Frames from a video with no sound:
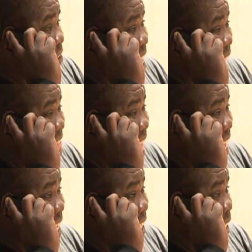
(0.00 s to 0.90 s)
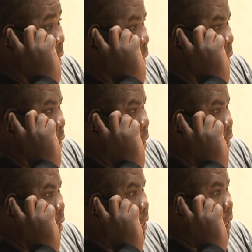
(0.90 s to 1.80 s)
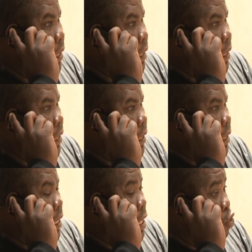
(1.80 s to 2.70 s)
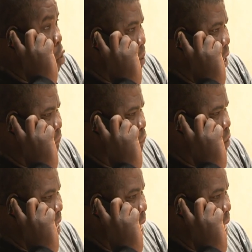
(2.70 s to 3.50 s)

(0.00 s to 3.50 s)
if he enter kitchen, he go bring food.